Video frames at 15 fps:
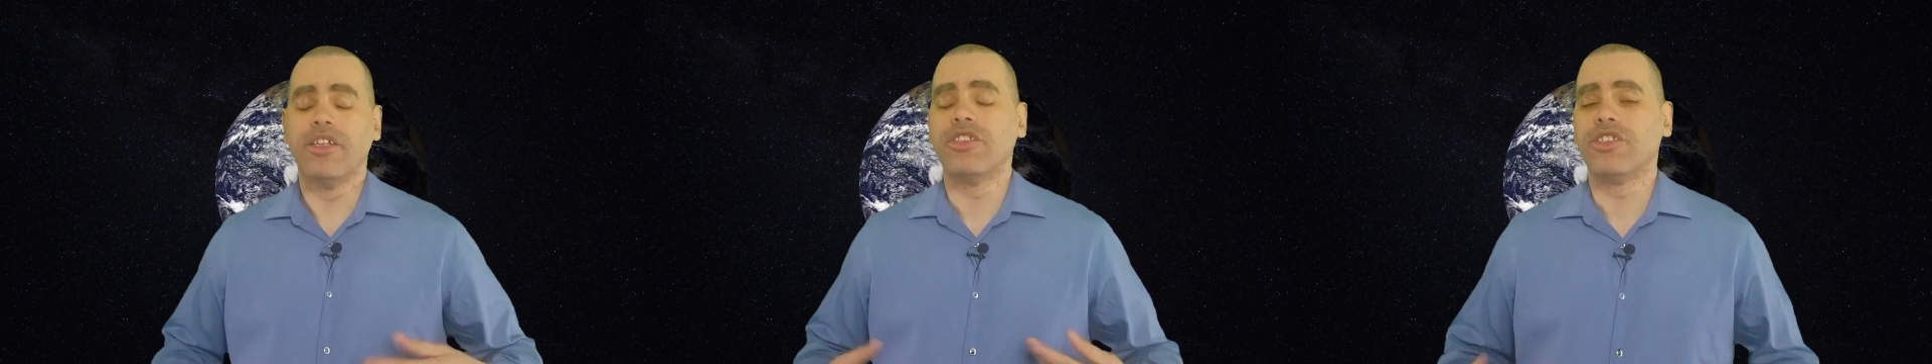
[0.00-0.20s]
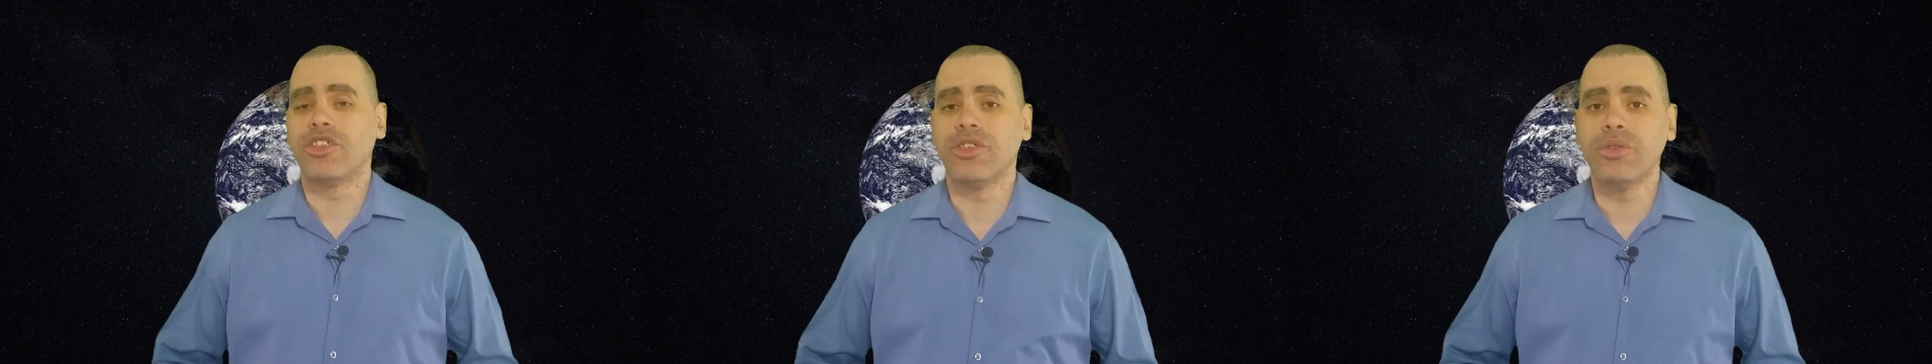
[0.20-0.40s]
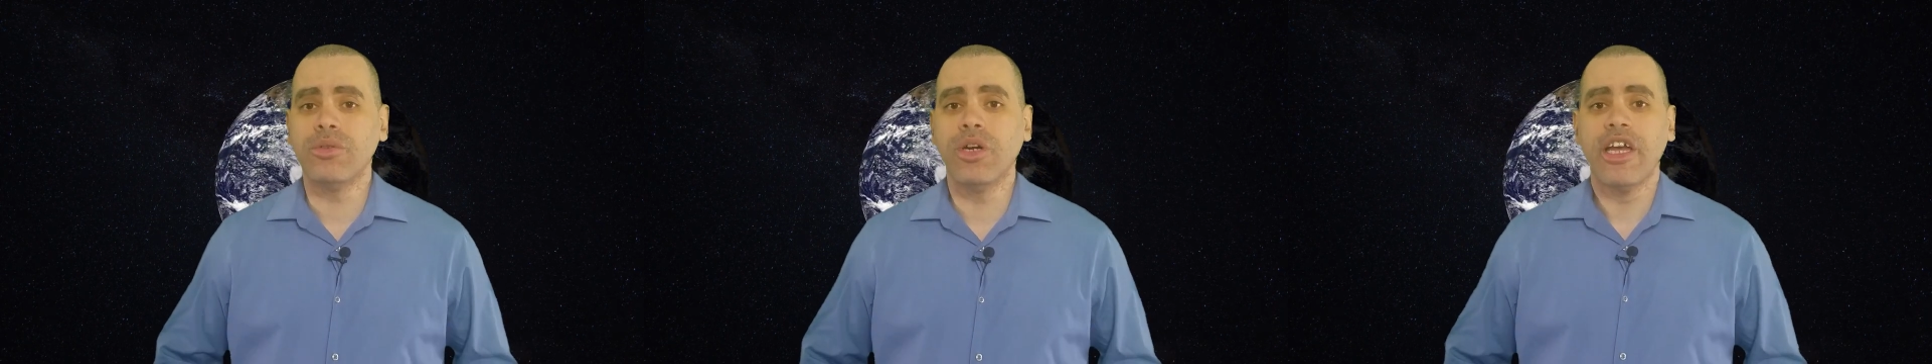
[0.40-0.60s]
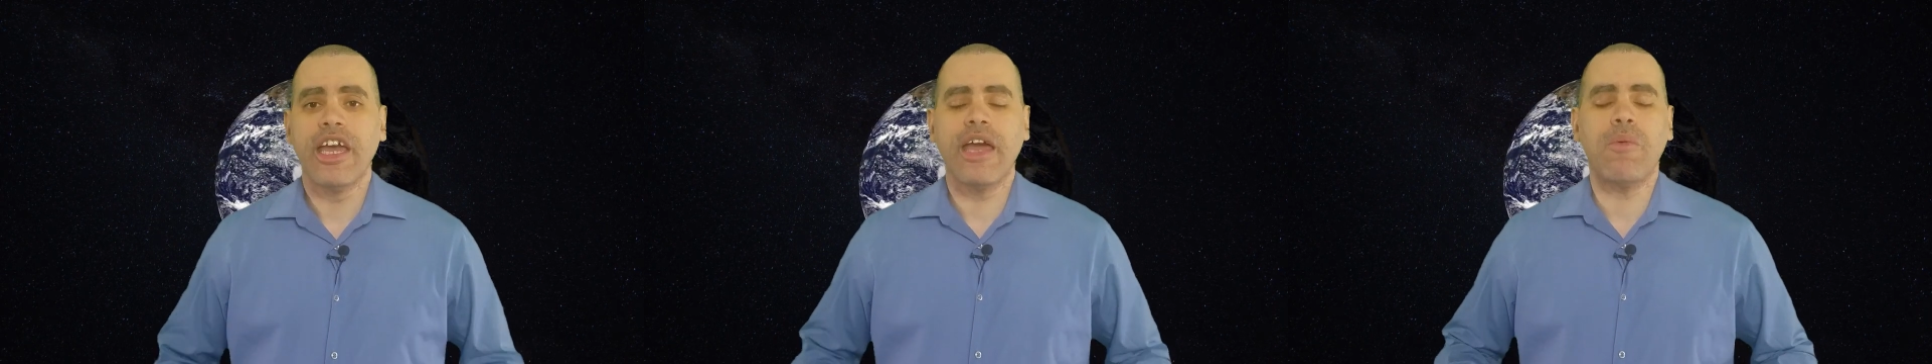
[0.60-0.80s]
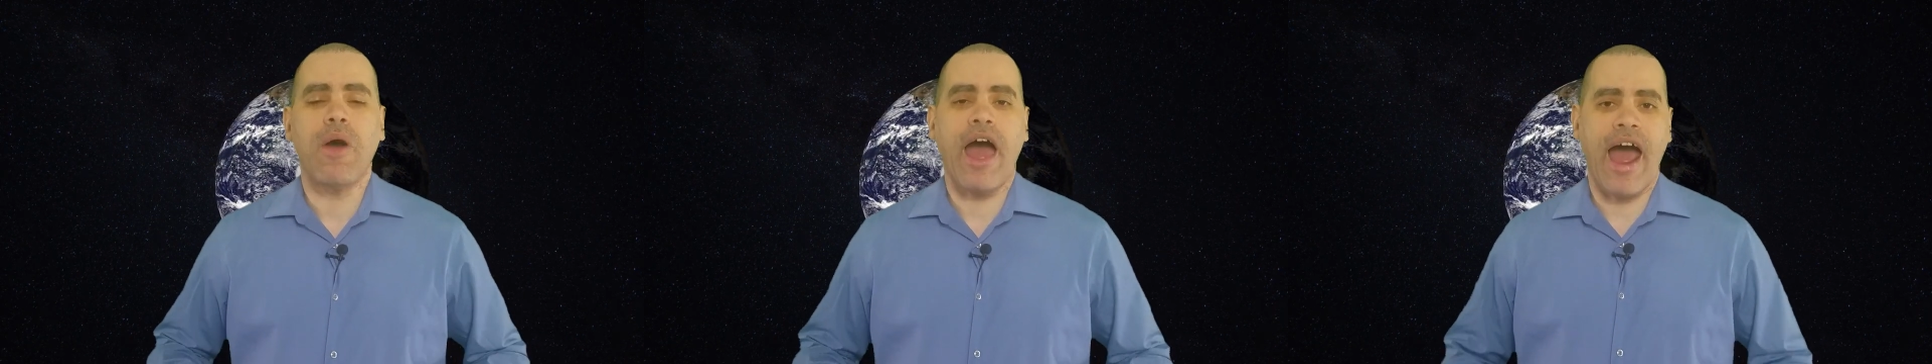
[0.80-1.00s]
2,
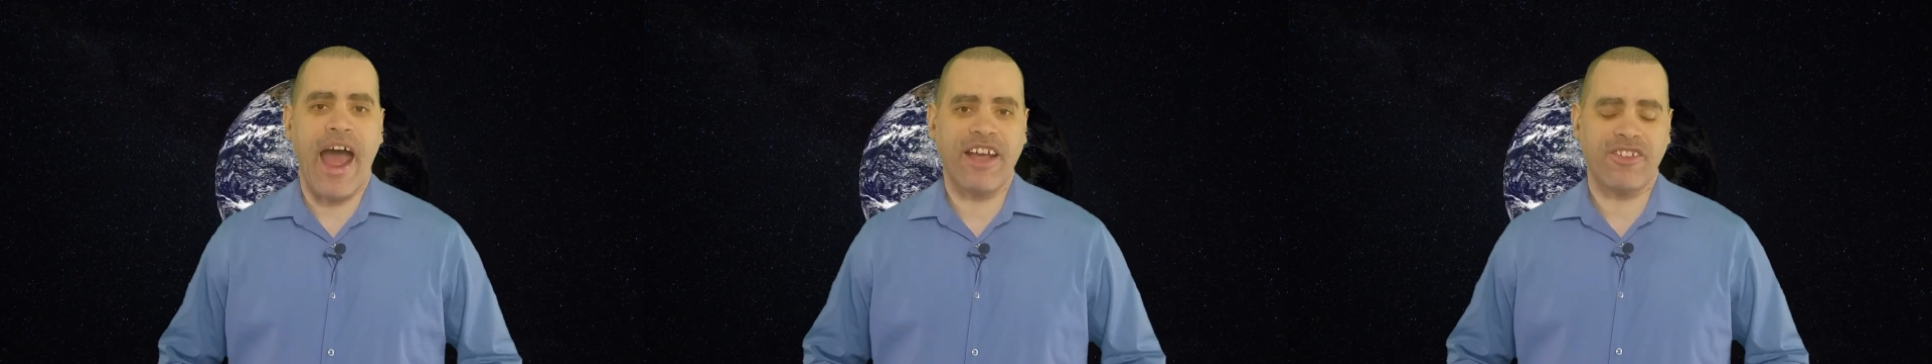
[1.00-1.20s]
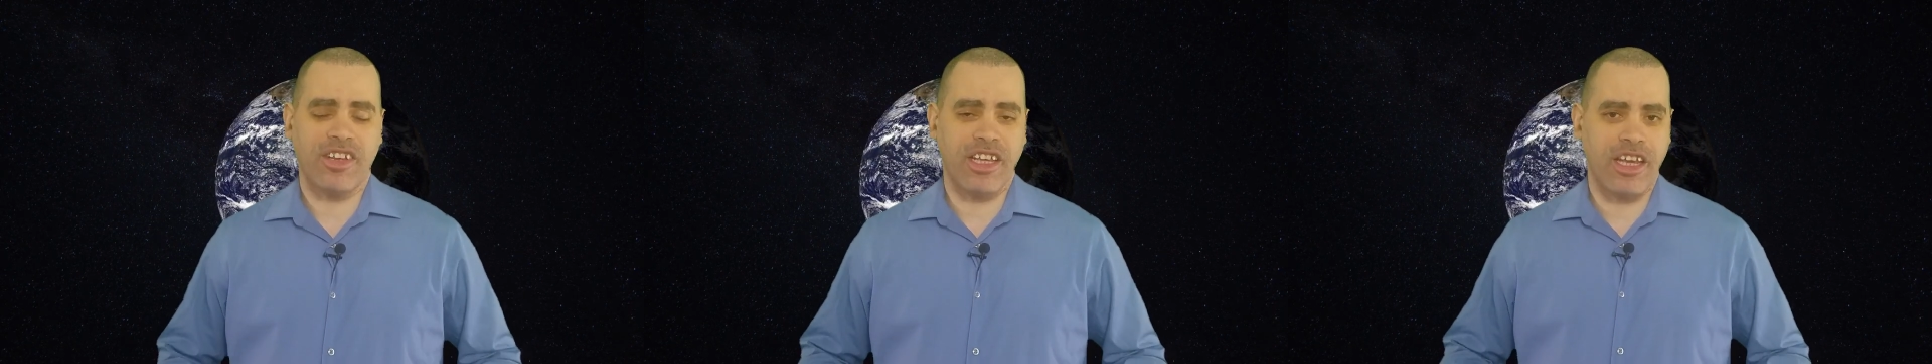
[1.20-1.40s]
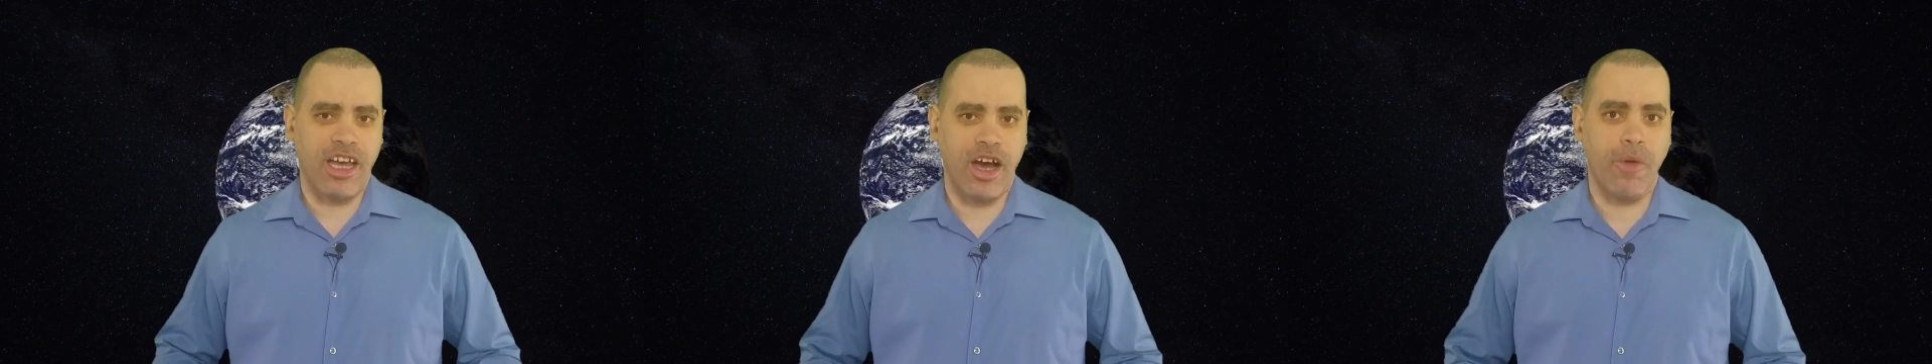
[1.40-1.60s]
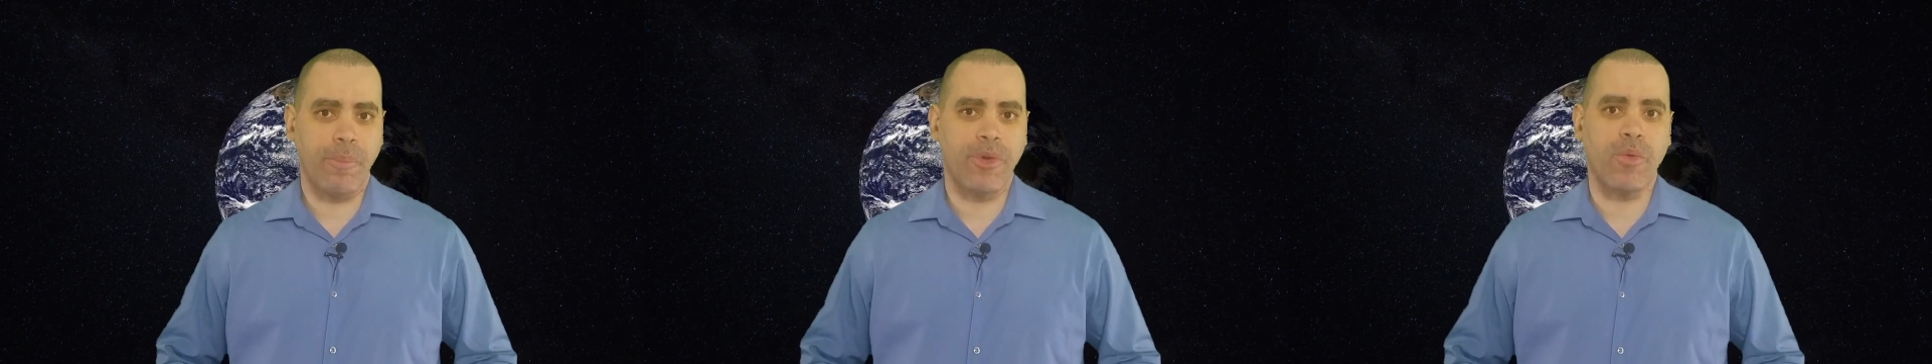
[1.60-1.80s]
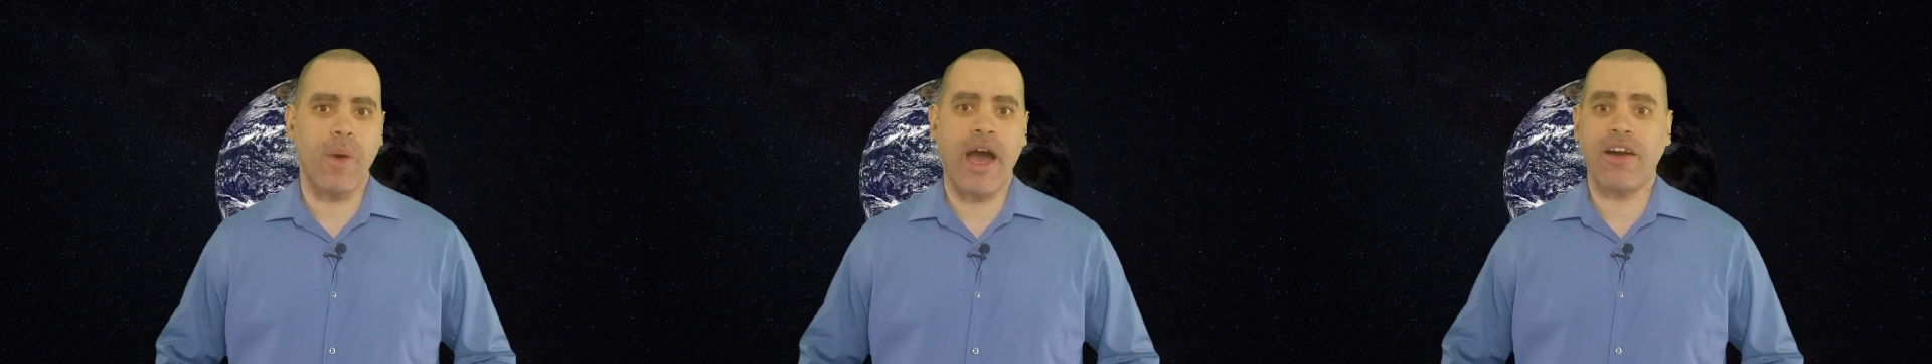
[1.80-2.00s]
it will actually help
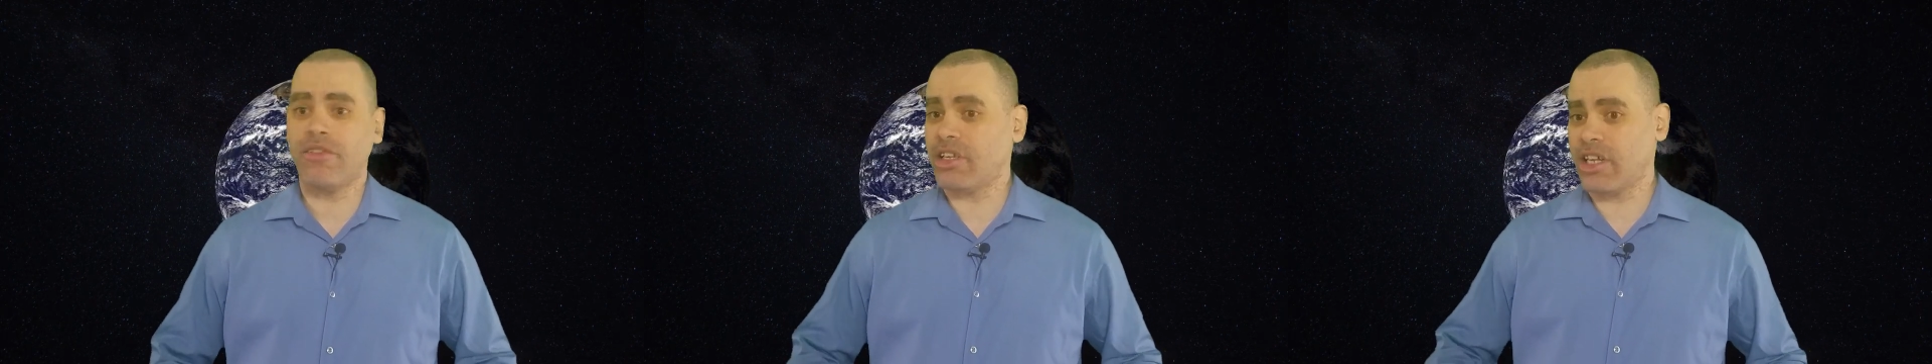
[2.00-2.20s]
you out